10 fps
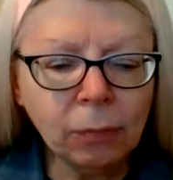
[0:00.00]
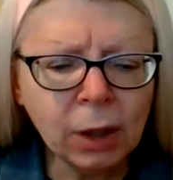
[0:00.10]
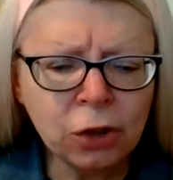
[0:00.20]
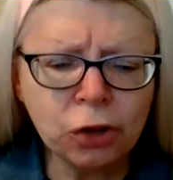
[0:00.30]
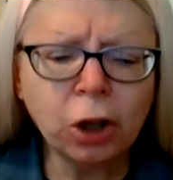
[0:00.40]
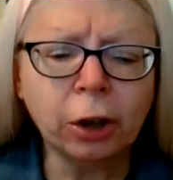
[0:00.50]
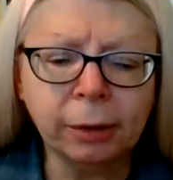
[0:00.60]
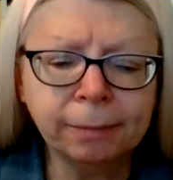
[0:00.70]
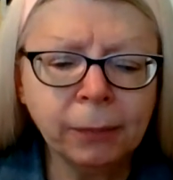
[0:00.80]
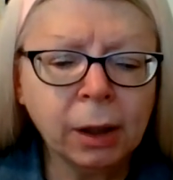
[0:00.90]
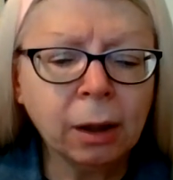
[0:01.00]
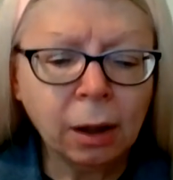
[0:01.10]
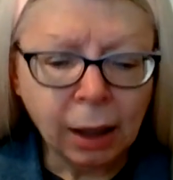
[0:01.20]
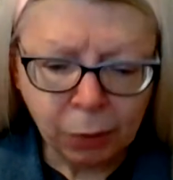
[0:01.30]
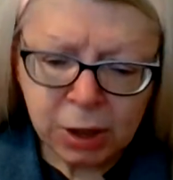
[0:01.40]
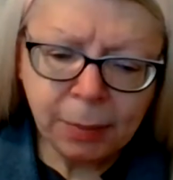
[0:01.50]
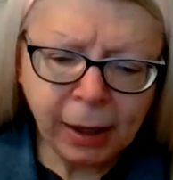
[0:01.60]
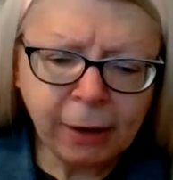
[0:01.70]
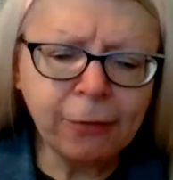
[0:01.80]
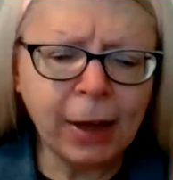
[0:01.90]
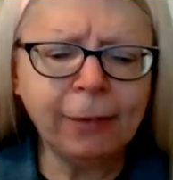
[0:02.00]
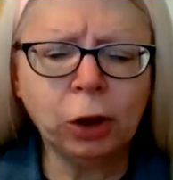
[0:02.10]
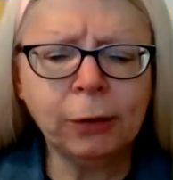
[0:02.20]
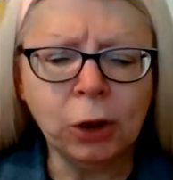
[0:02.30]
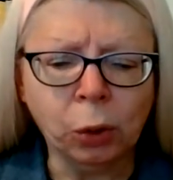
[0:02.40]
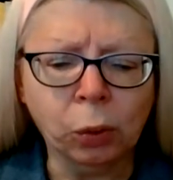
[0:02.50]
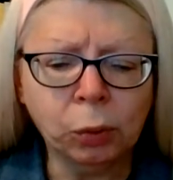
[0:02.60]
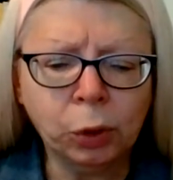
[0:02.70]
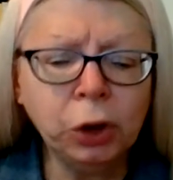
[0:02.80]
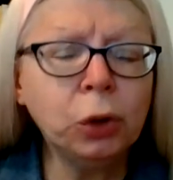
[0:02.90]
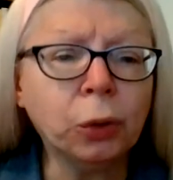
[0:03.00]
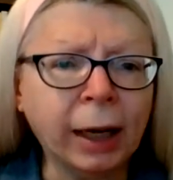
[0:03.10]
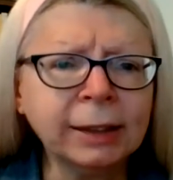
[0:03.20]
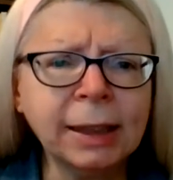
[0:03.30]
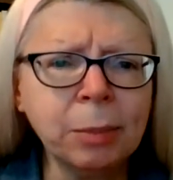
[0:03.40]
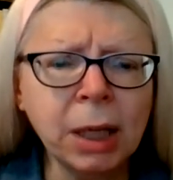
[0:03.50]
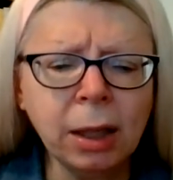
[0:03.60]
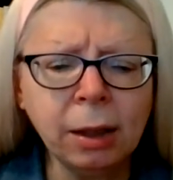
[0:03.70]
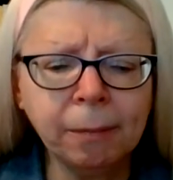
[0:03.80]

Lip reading: Sir, I want to beg a favor of you. Will you grant it me?